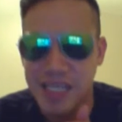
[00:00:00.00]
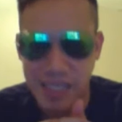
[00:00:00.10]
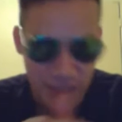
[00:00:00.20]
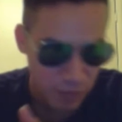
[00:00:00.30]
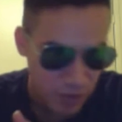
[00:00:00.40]

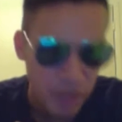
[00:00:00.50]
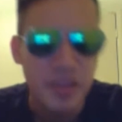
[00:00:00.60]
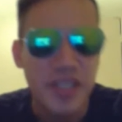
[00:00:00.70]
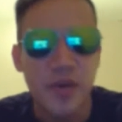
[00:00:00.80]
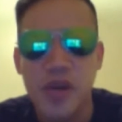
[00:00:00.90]
least, it was
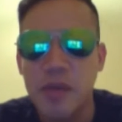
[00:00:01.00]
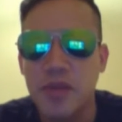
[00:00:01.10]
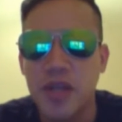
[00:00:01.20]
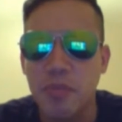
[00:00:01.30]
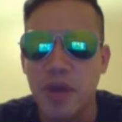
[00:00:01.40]
something that
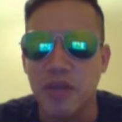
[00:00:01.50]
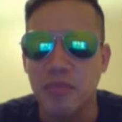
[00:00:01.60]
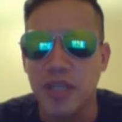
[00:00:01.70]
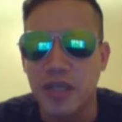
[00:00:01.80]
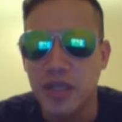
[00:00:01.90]
creeped up on me.